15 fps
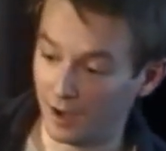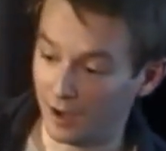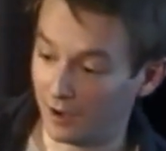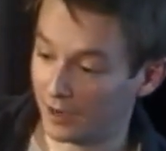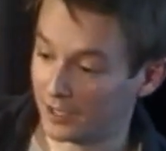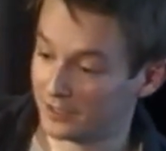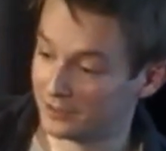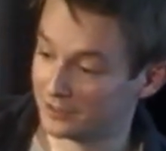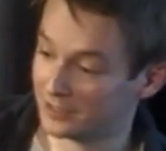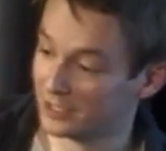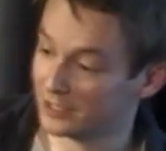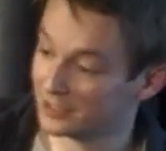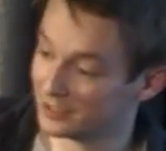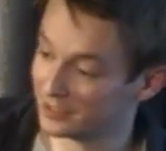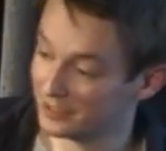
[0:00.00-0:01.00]
I
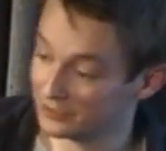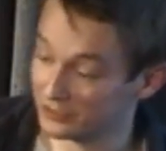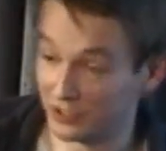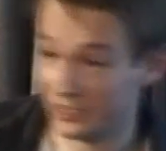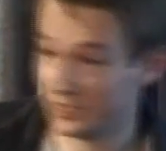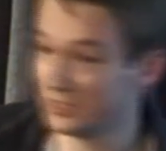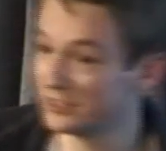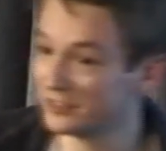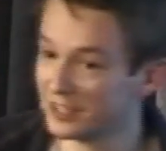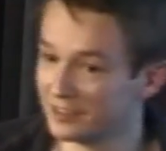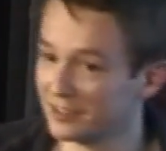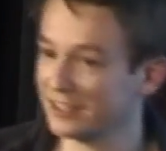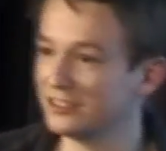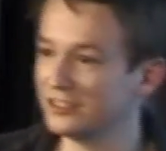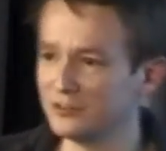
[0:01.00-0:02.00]
think, certainly in this case,
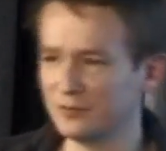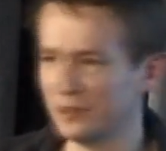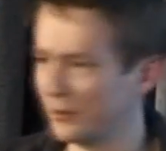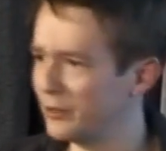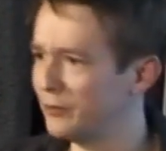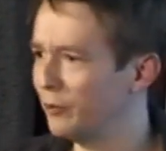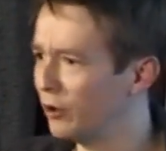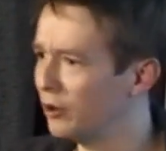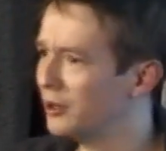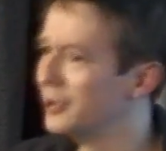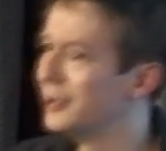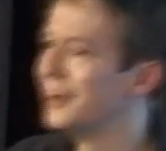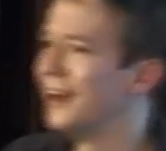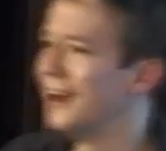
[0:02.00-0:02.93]
that is very wrong.